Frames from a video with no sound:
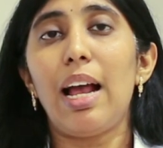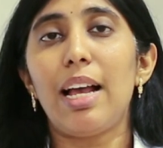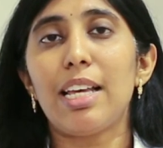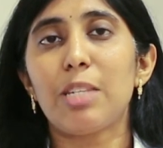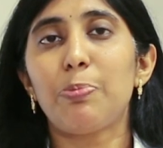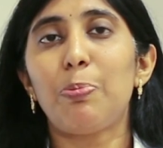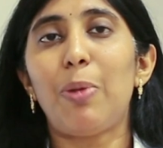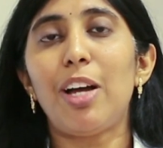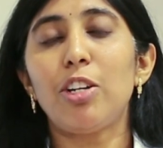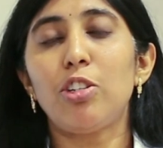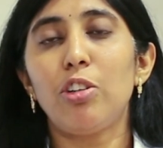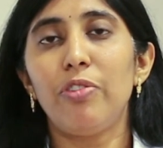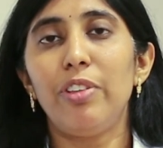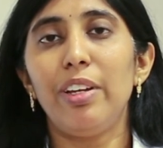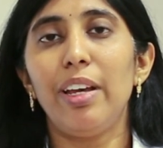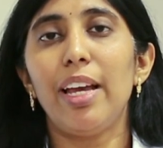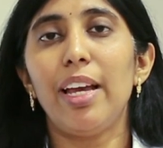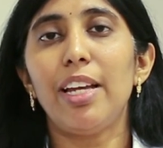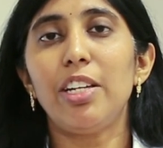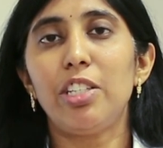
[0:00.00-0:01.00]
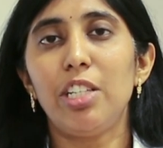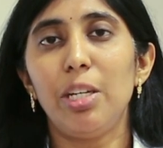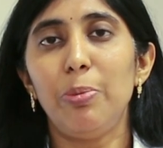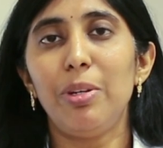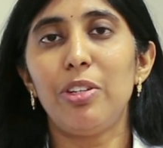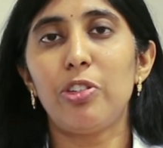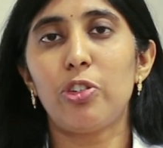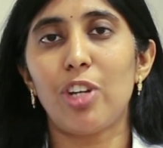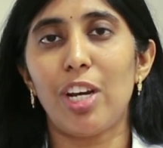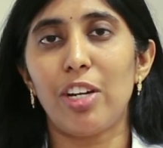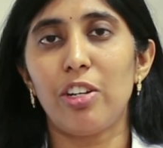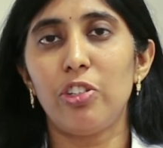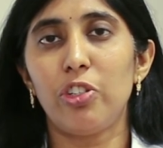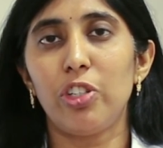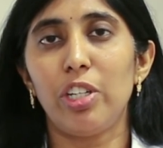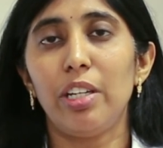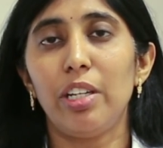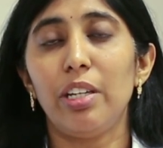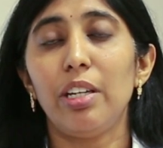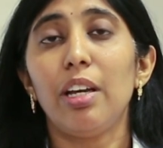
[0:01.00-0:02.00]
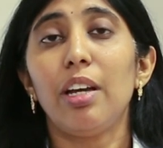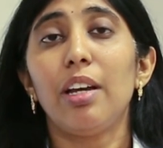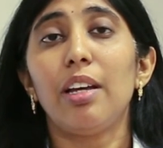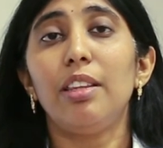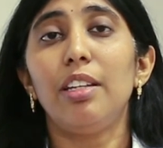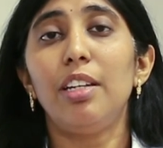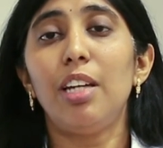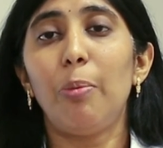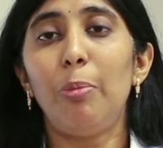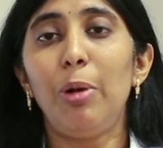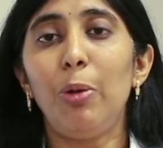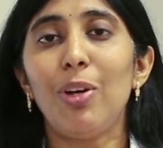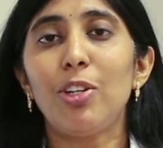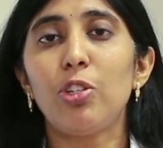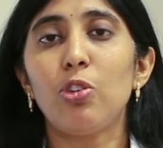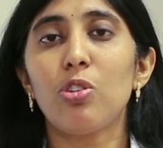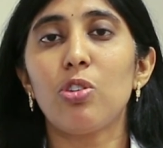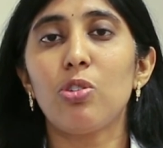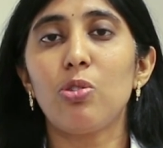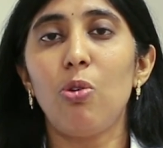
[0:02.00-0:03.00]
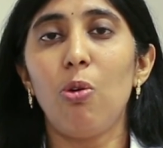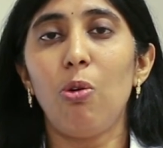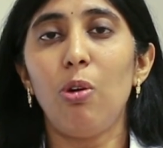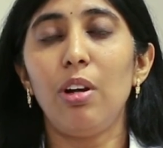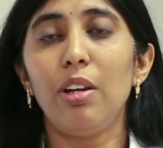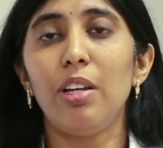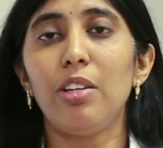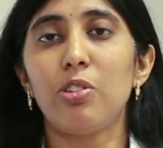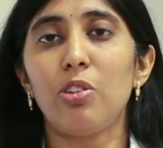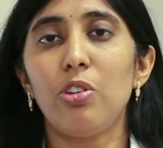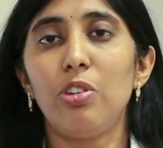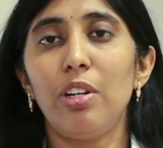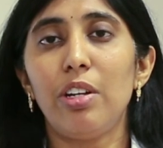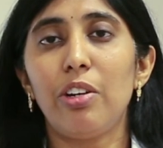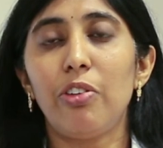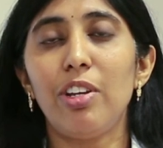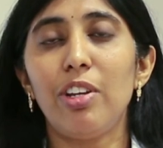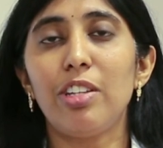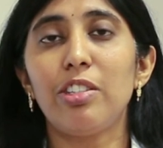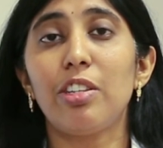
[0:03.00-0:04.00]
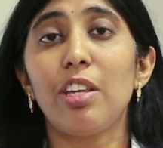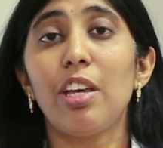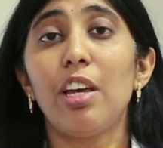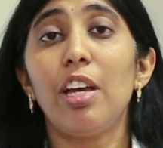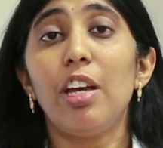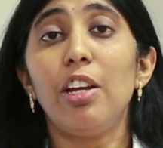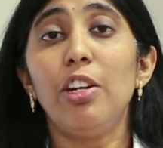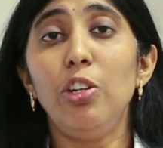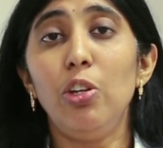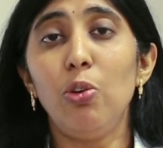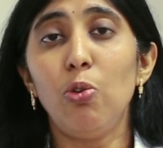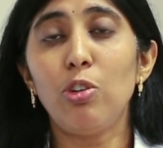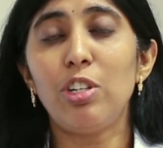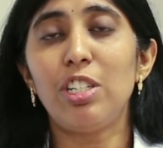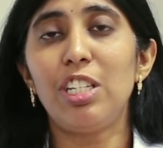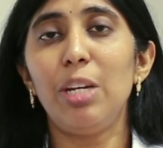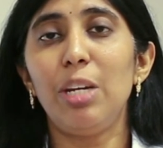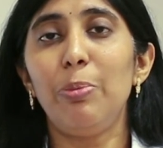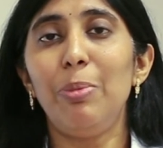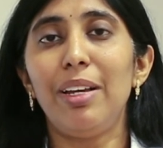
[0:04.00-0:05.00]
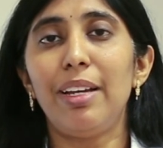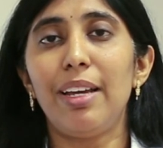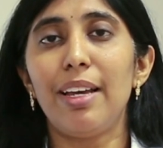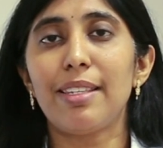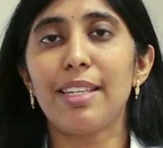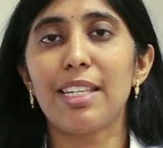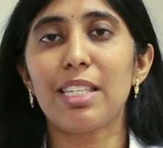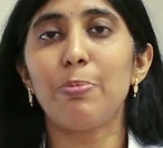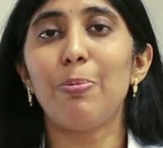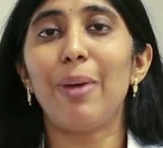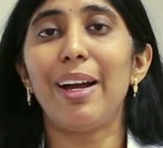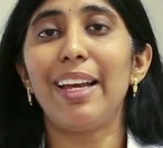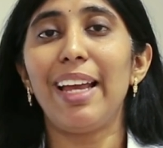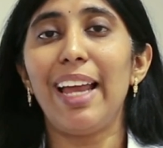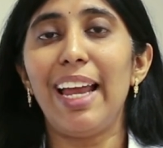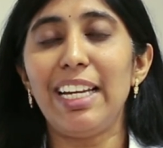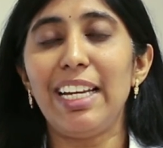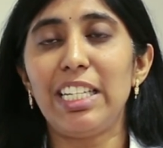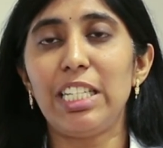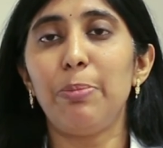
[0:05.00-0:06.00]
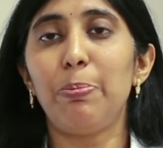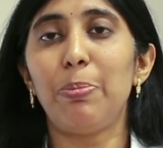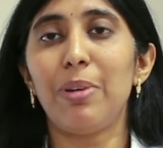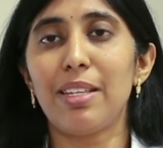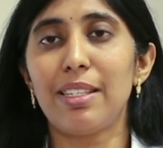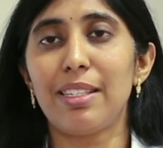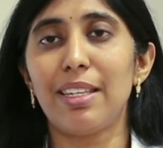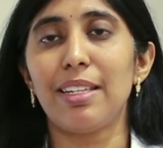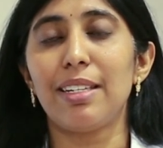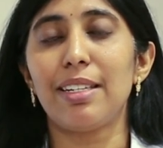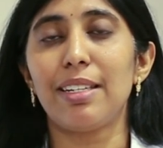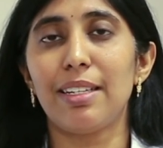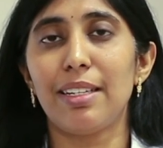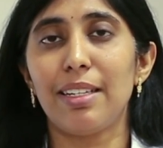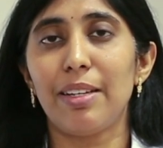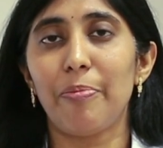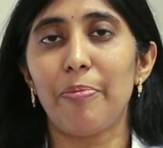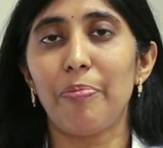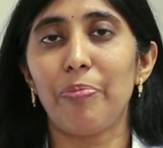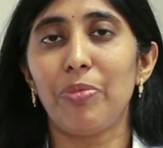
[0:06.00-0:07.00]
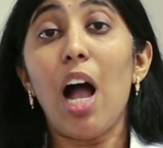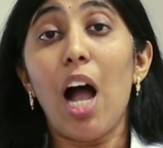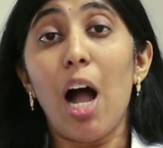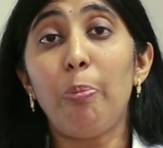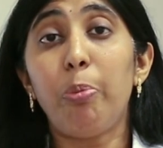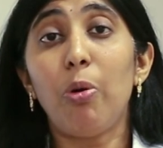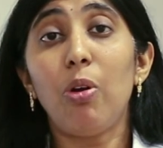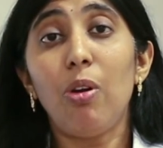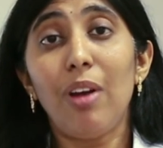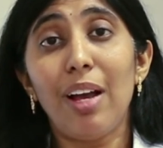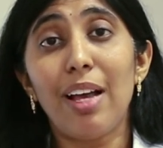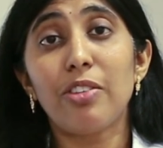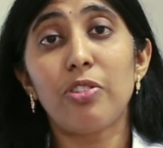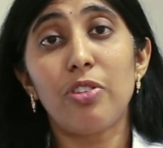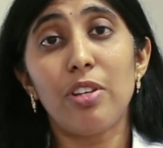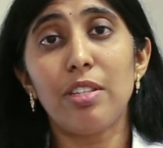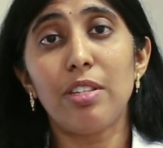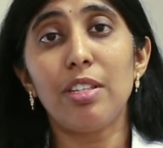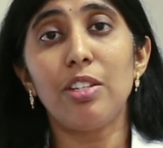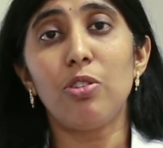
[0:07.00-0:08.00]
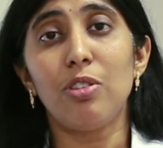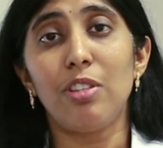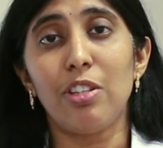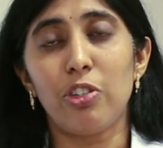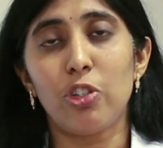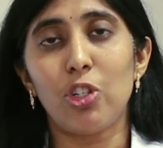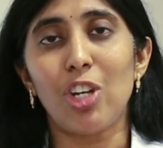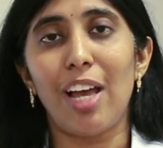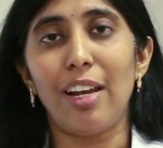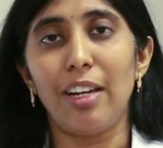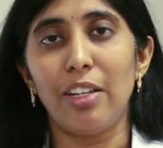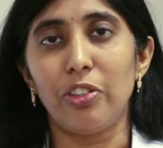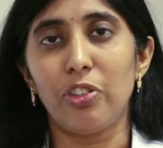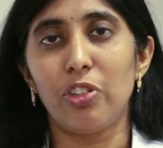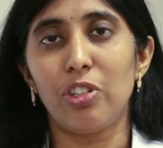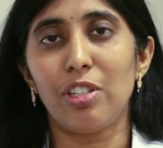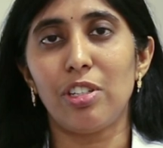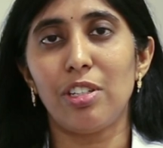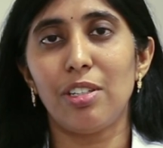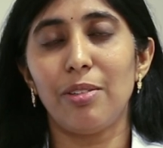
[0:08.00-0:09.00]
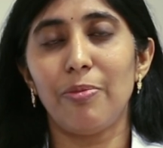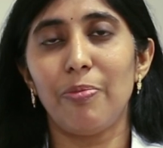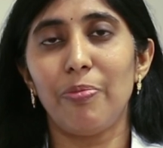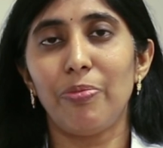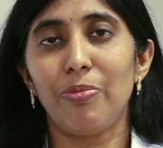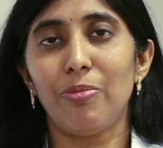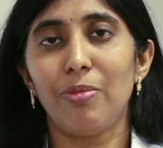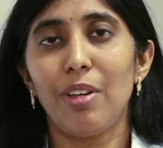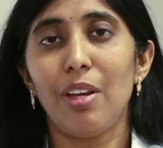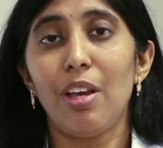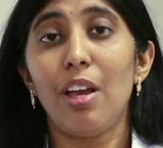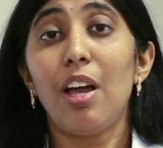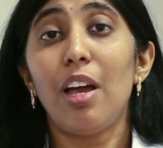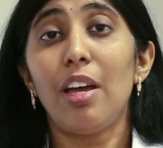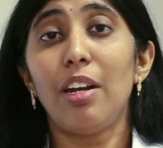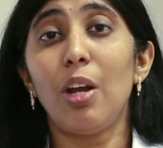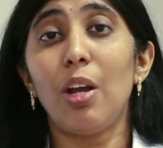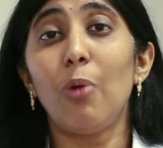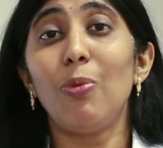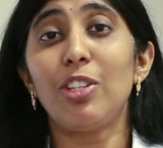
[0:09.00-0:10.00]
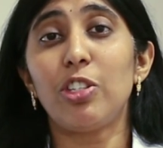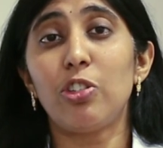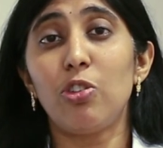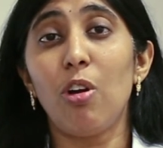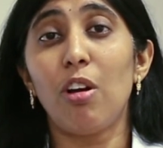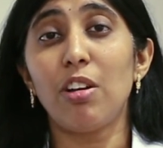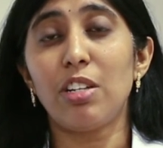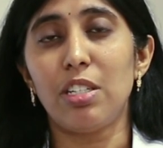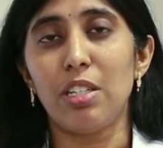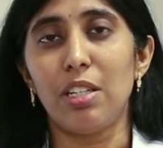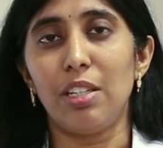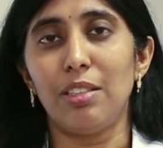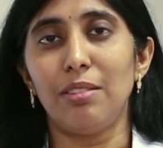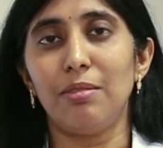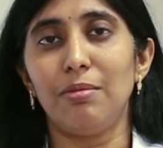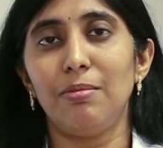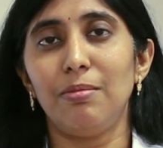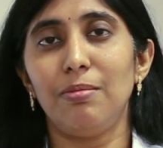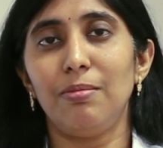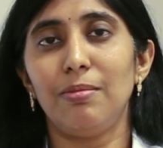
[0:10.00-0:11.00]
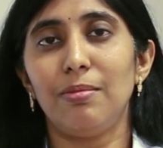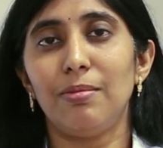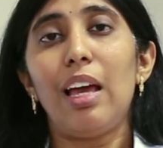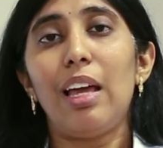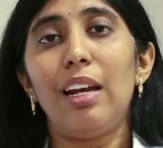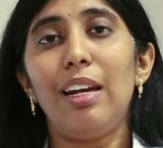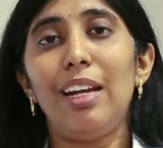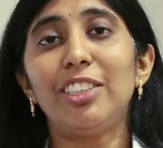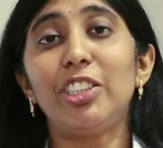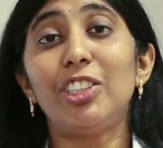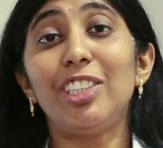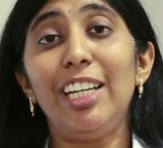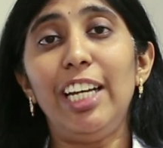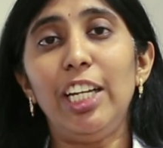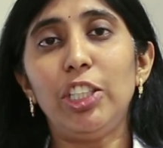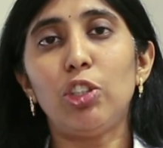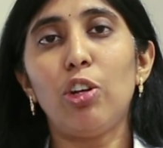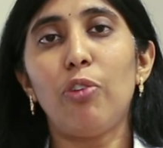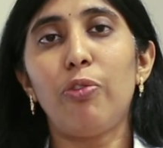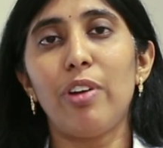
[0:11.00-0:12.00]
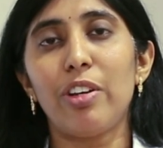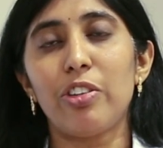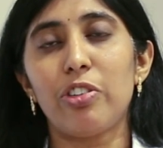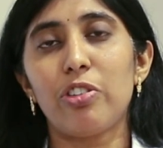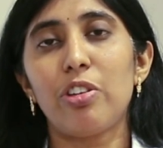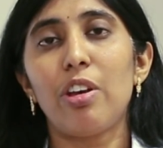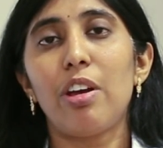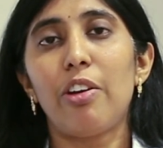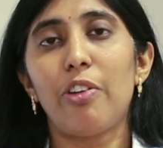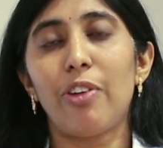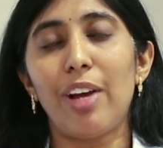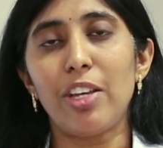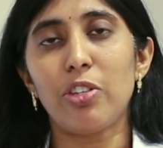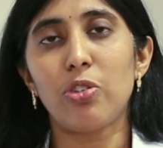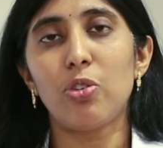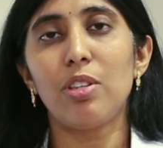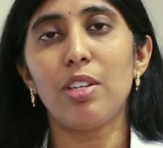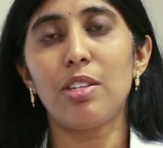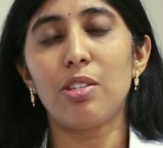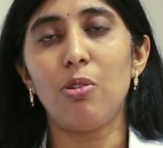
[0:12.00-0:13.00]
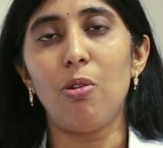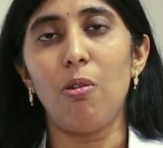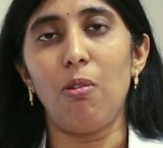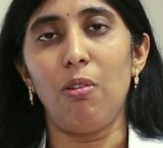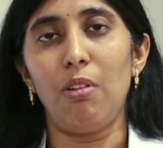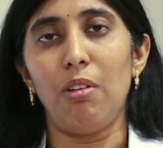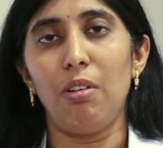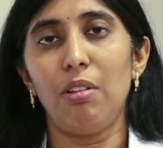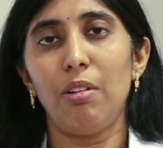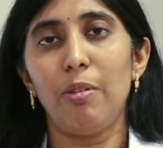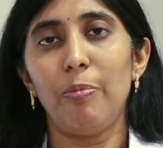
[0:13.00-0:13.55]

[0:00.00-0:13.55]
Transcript: As part of the N T B strategy, the W H O's goal is to decrease new T B cases by eighty percent. Apollo has risen to this challenge. Now it's your turn. Let's each of us rise to this goal.